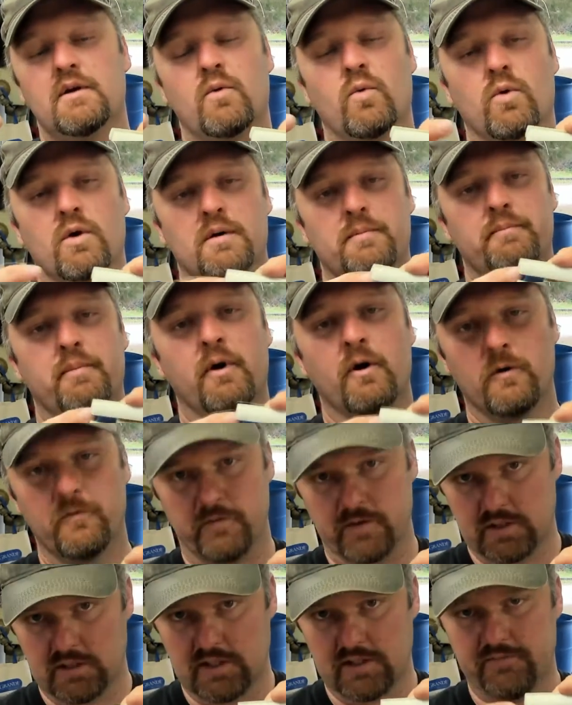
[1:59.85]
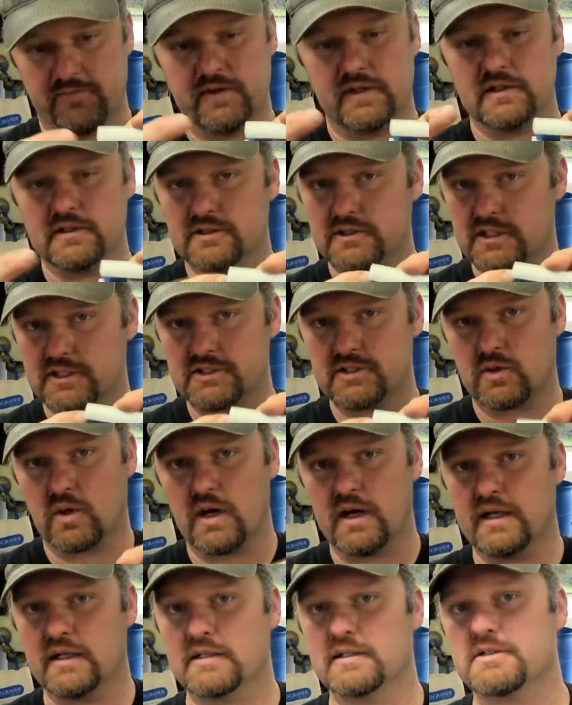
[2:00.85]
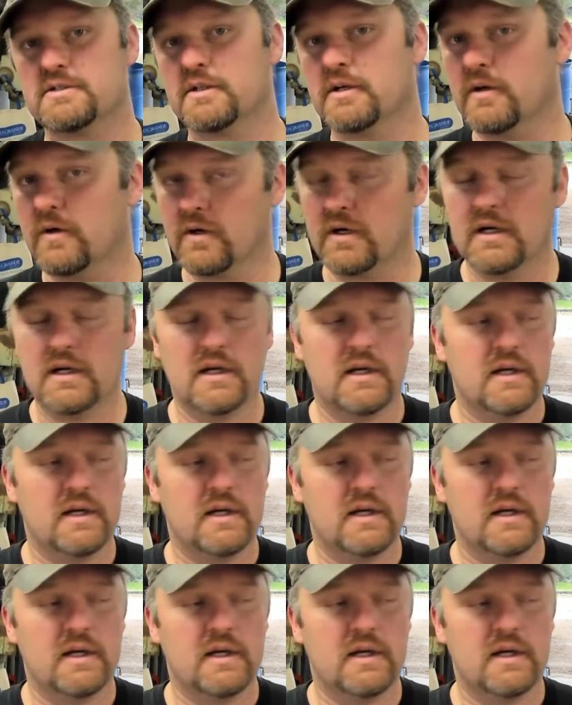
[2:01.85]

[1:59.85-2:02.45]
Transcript: work perfect. They fit just right. And so